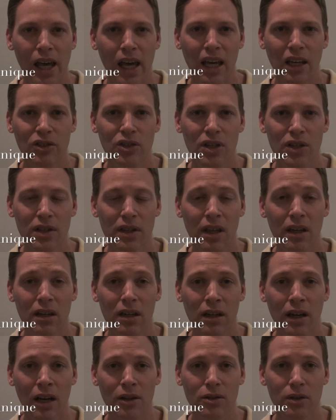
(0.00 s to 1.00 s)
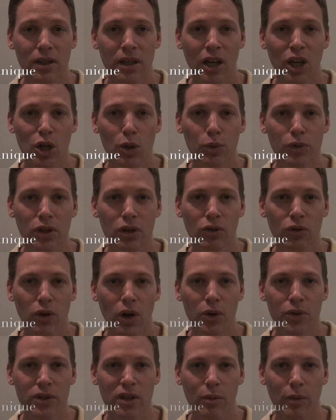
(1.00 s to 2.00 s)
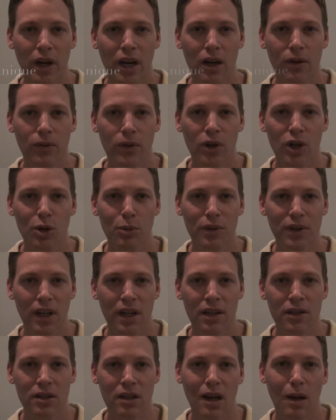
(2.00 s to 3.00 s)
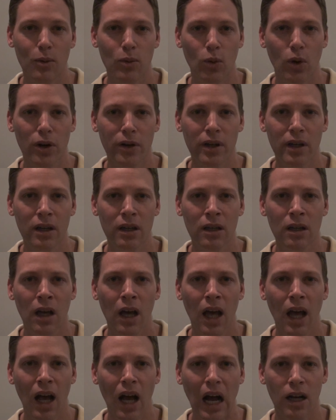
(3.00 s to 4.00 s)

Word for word: and she said that it actually helped grow some hair for her, but then it stopped working.